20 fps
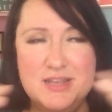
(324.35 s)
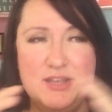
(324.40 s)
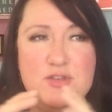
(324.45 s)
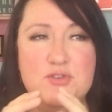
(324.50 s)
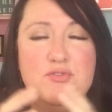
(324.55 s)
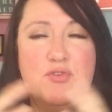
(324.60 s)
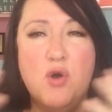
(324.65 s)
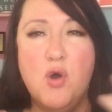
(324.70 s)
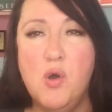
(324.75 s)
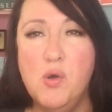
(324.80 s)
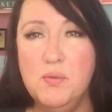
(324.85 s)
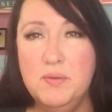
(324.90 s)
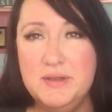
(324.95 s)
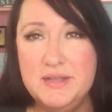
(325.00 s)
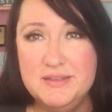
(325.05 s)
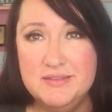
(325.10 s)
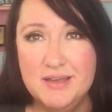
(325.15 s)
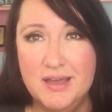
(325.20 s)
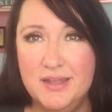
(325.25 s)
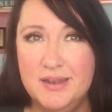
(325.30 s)
you've
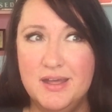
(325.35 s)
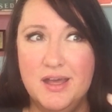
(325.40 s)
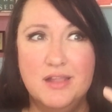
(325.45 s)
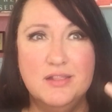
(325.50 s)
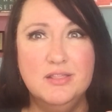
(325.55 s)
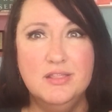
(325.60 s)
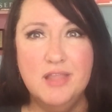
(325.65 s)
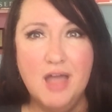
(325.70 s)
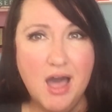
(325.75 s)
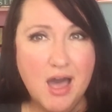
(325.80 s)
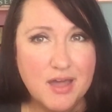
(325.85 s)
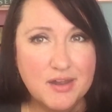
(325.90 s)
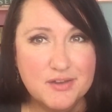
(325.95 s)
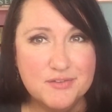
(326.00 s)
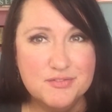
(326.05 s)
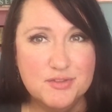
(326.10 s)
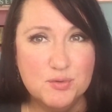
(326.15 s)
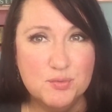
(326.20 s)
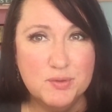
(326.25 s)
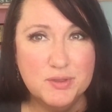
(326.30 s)
already done a lot
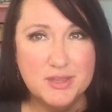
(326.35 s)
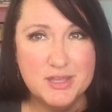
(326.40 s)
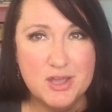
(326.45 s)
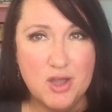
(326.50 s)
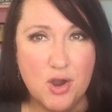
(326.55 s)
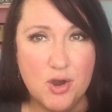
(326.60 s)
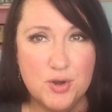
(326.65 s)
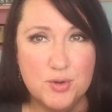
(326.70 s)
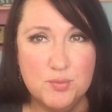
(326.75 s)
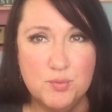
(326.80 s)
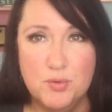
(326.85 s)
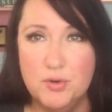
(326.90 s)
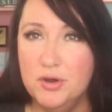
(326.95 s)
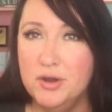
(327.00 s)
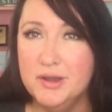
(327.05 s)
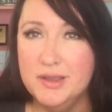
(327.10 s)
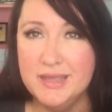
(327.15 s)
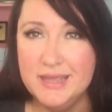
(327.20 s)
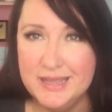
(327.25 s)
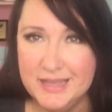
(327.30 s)
of the really hard
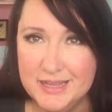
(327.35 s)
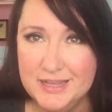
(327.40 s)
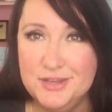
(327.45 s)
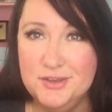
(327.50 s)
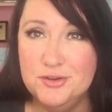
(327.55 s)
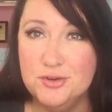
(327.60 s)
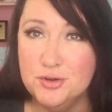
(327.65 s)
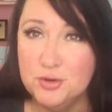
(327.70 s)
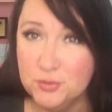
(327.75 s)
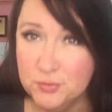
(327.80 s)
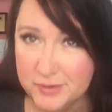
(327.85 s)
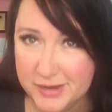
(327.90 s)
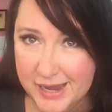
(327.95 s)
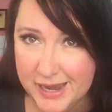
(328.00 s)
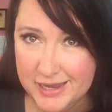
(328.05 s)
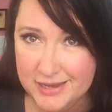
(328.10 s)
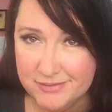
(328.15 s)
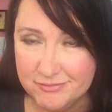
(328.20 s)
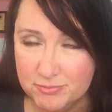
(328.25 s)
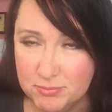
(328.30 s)
work in your
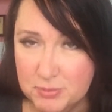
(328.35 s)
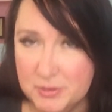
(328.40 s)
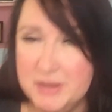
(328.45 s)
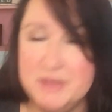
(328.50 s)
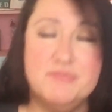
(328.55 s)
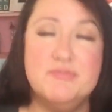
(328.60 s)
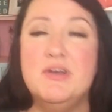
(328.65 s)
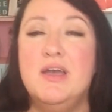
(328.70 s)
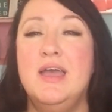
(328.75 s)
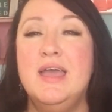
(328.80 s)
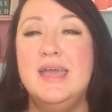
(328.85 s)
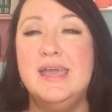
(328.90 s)
creative brief.